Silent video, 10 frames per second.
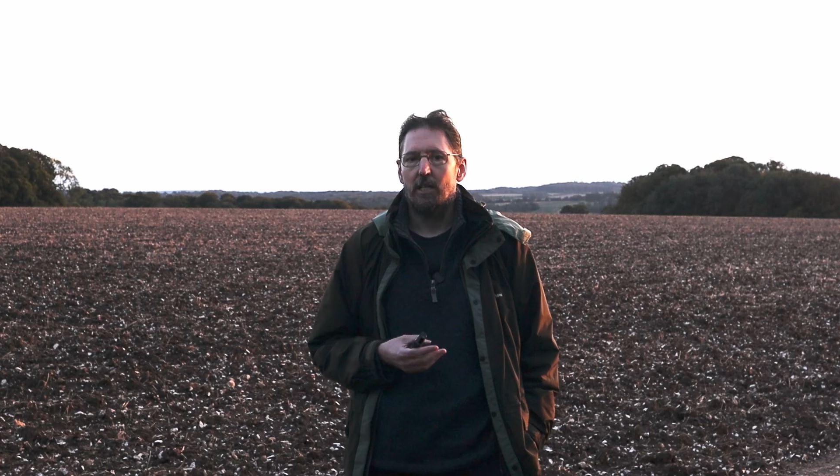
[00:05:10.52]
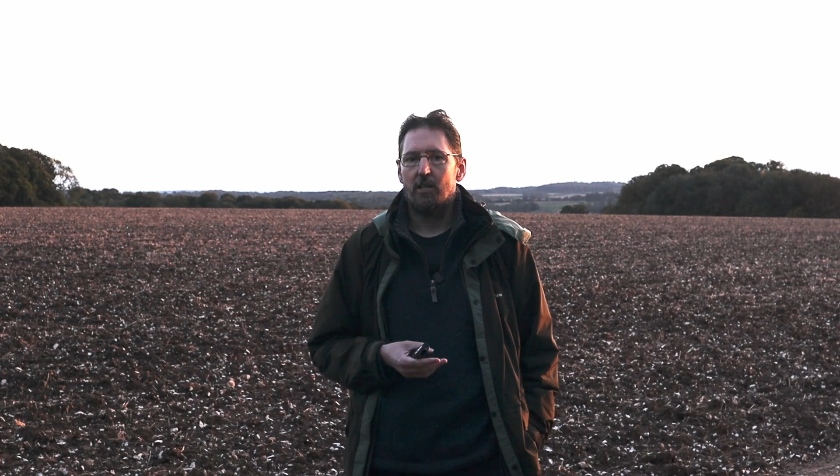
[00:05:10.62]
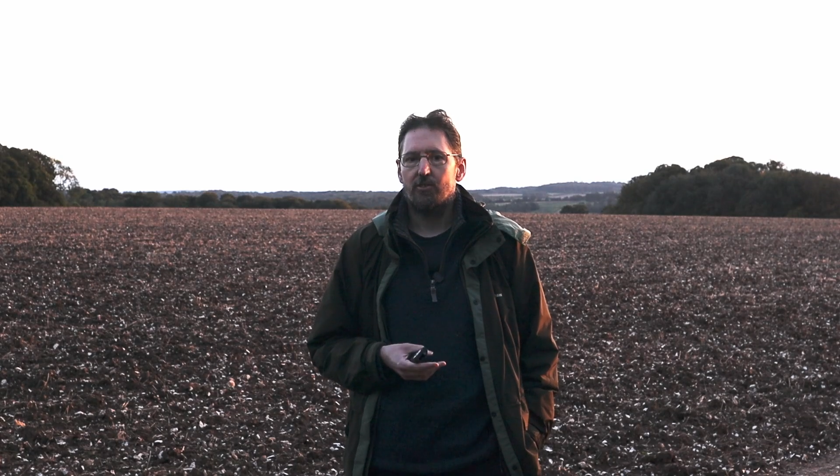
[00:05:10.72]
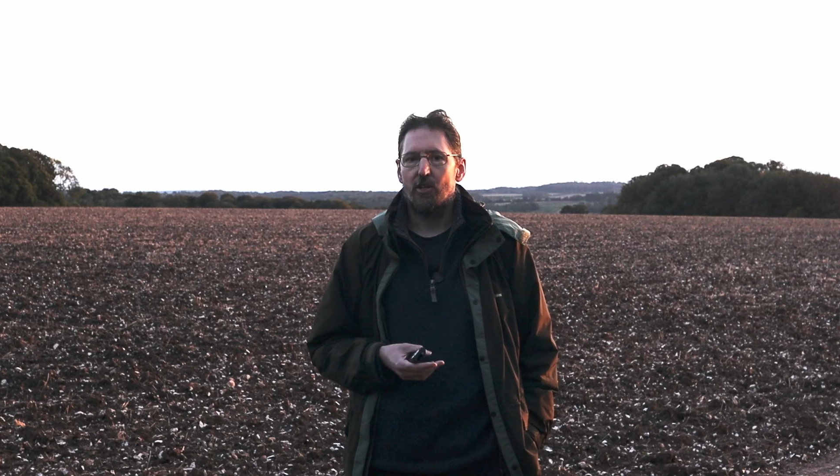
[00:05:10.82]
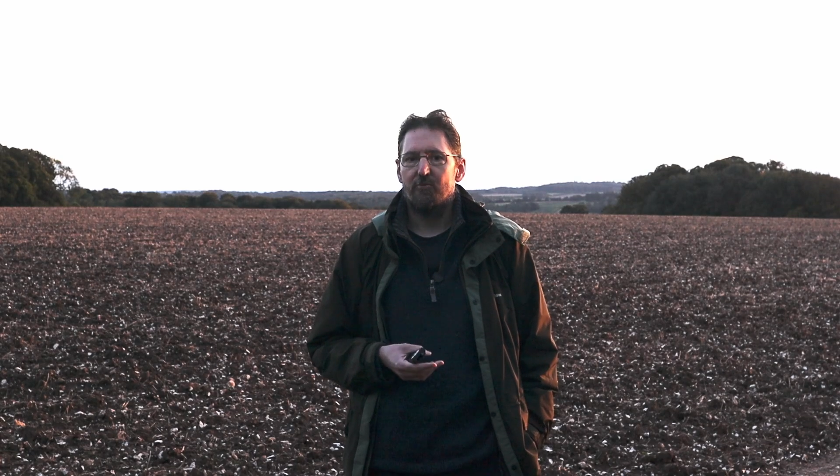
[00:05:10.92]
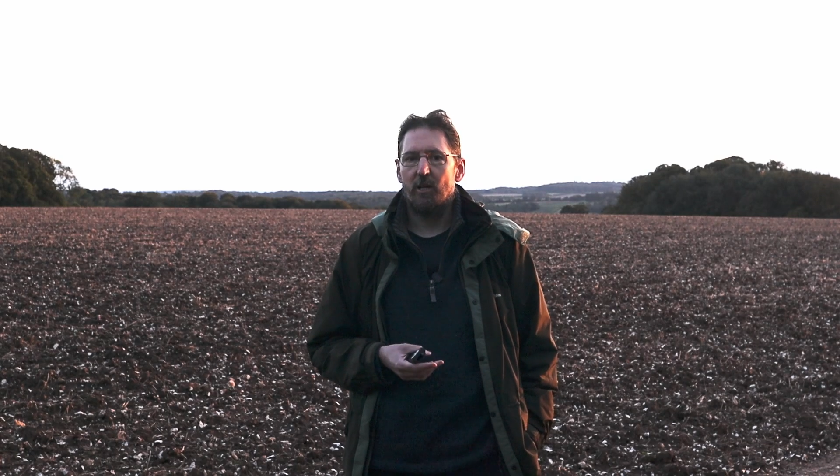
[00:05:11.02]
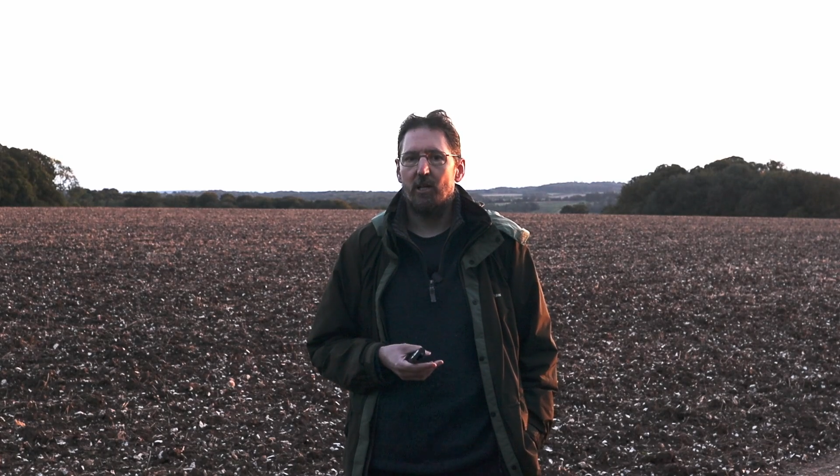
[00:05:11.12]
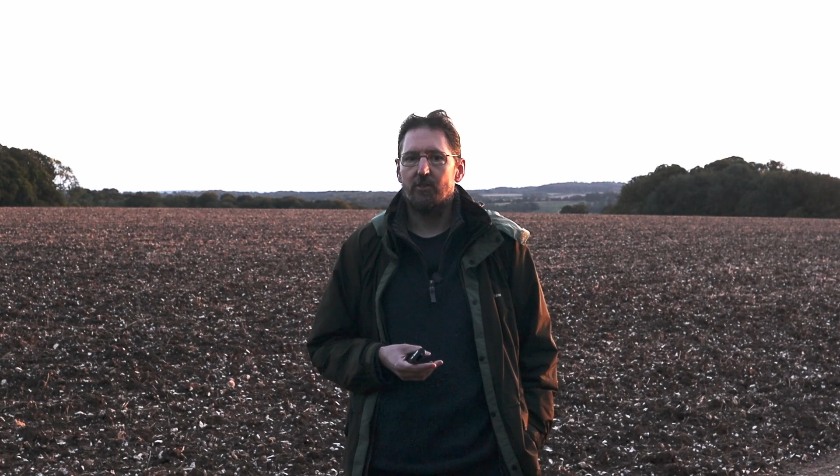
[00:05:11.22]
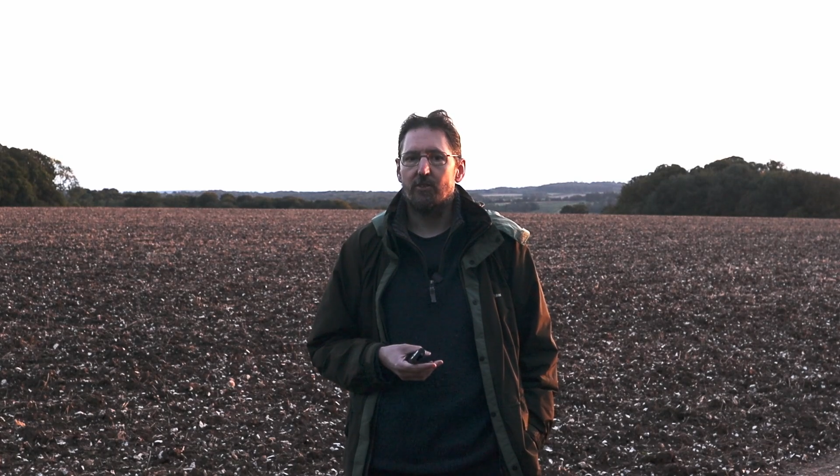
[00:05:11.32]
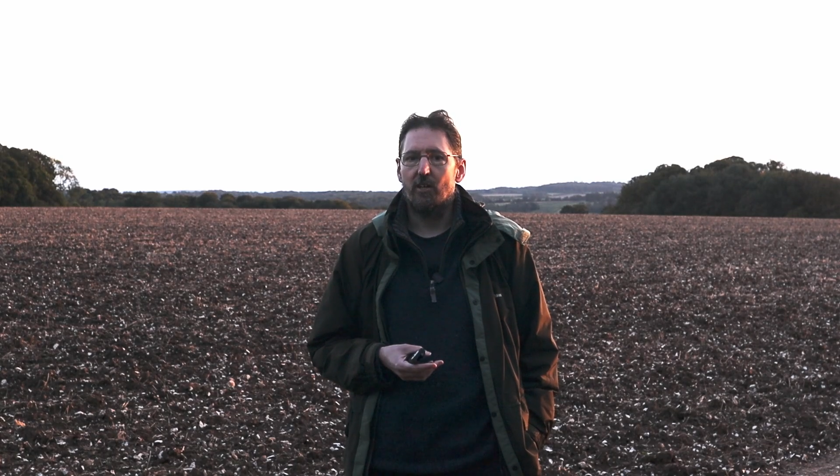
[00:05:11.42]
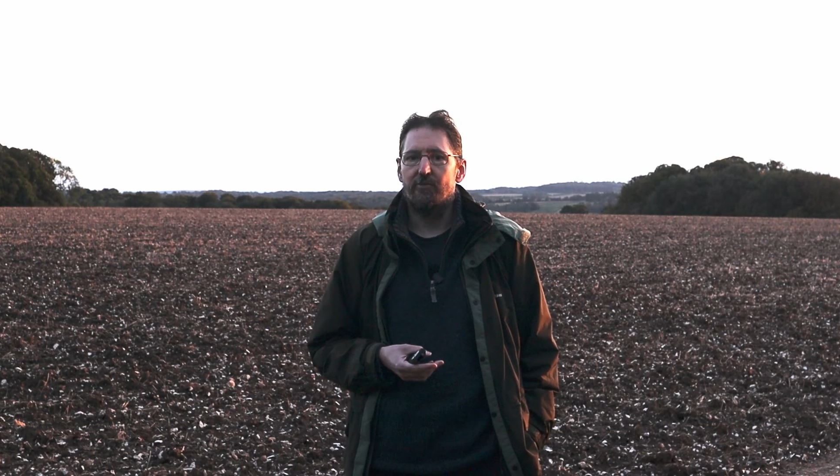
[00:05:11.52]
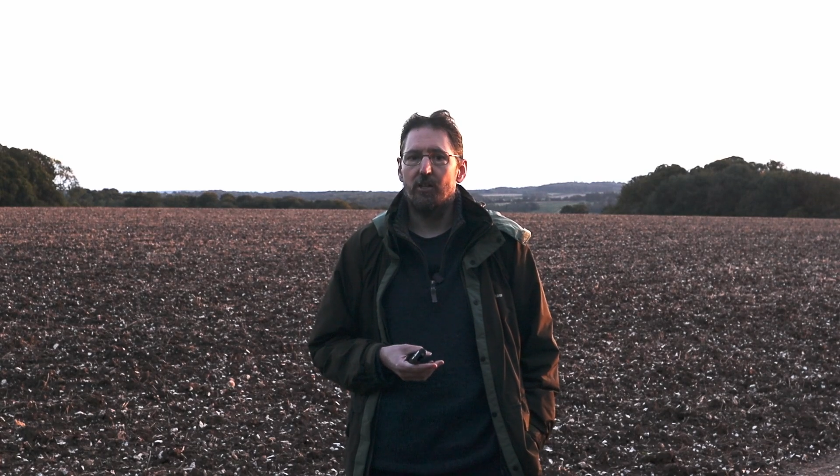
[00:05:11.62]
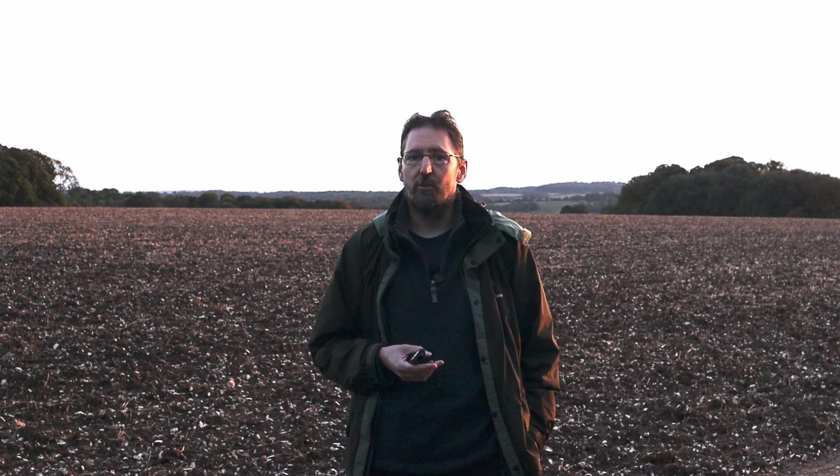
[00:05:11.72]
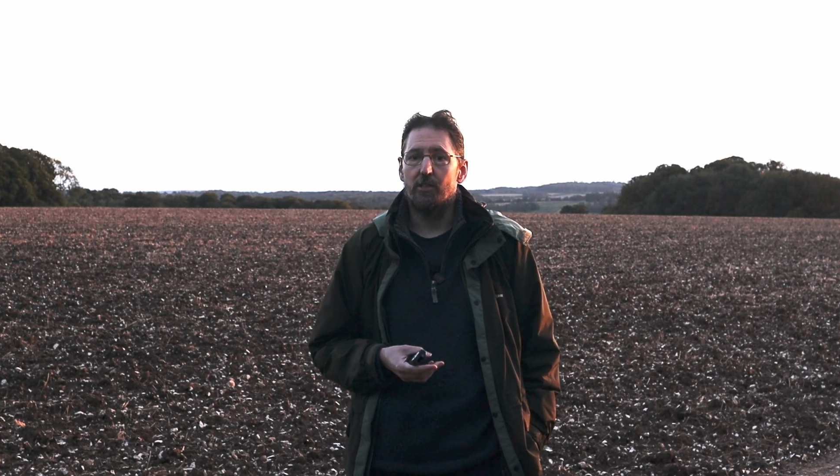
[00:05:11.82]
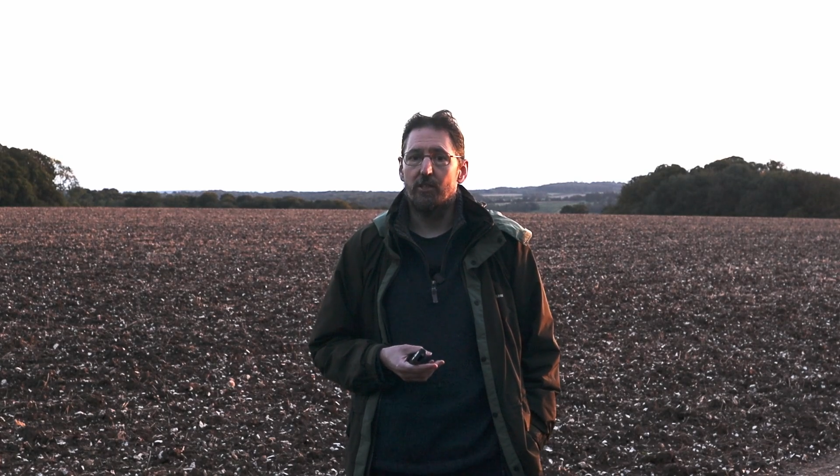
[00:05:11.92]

I drove past no fewer